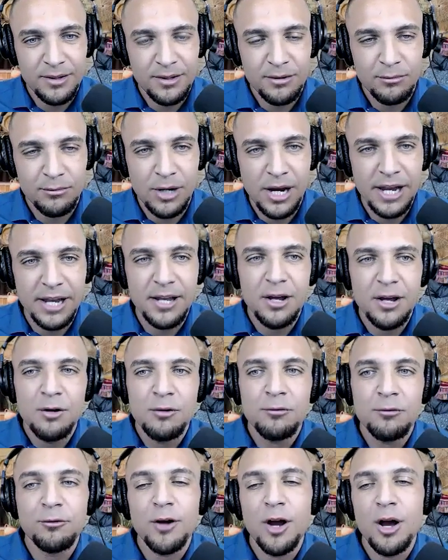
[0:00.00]
right,
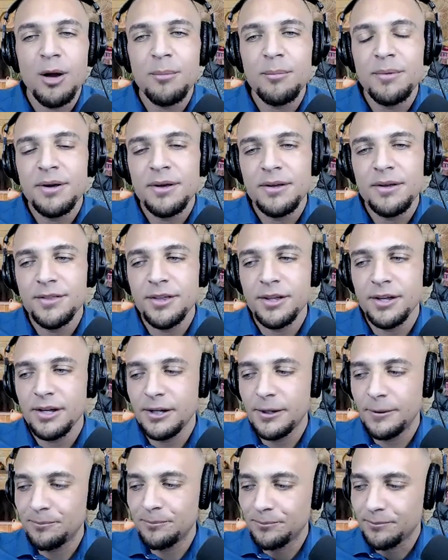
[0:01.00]
from
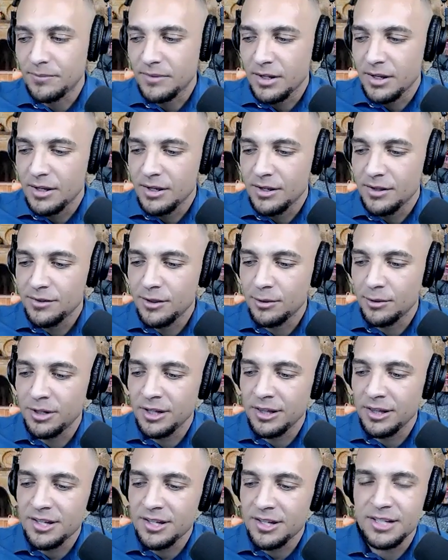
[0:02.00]
the
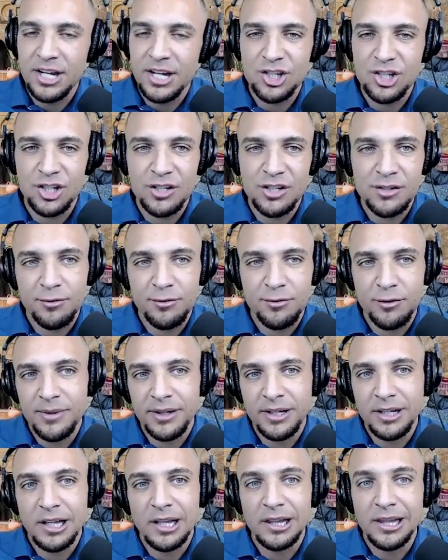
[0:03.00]
realizations from
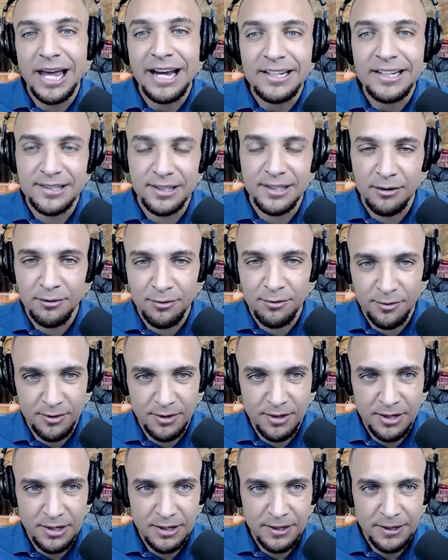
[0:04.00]
the
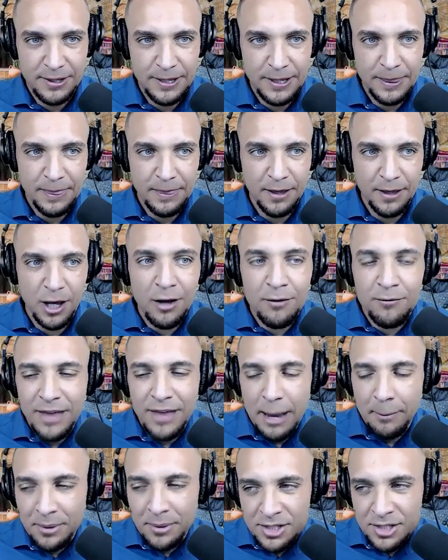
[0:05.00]
collective of
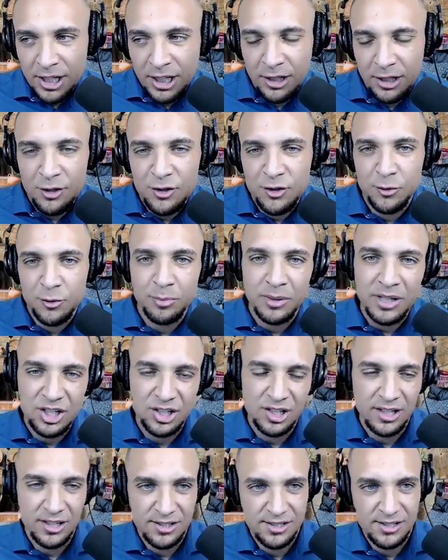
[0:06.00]
that particular
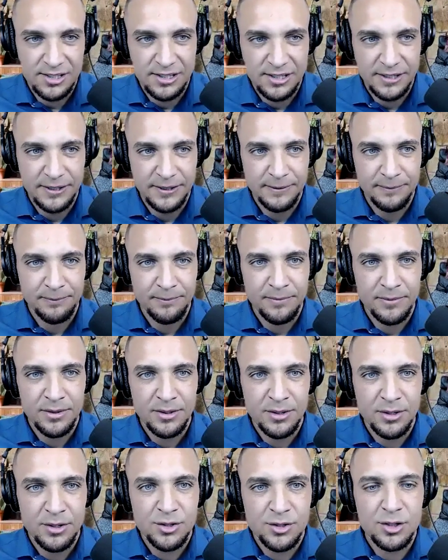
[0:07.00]
species.
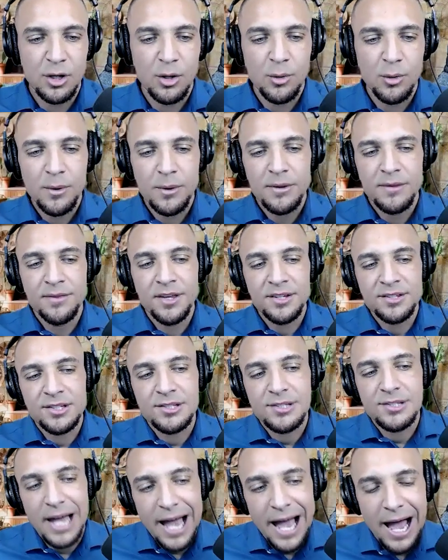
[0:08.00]
So this
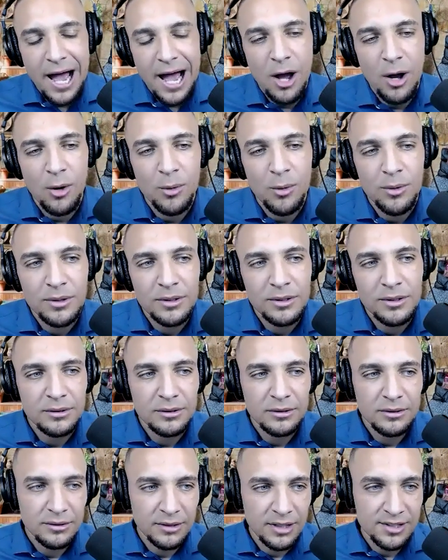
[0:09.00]
is how,
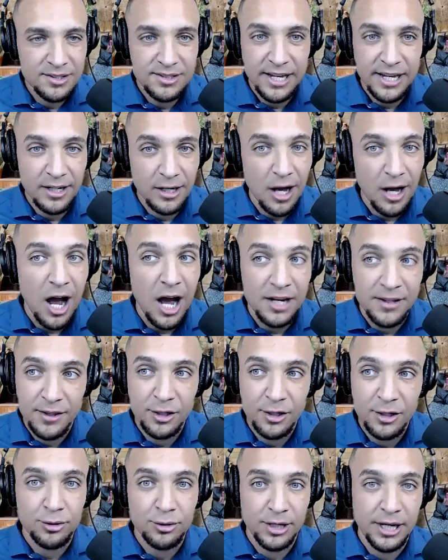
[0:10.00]
let's say, God,
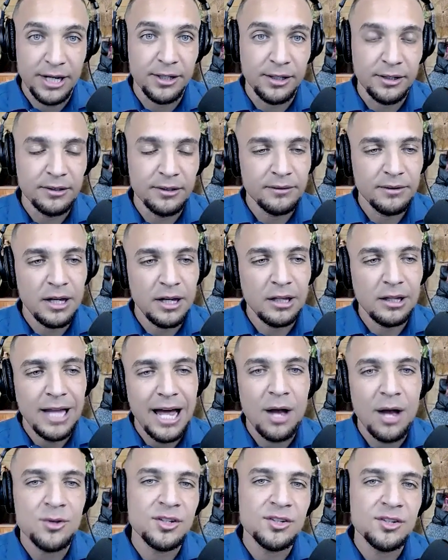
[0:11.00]
the creator,
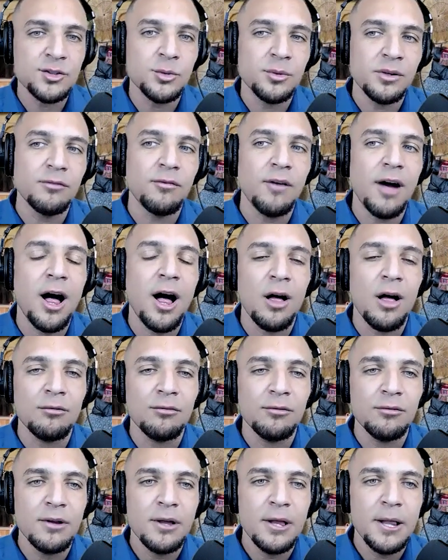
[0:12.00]
allows us to evolve.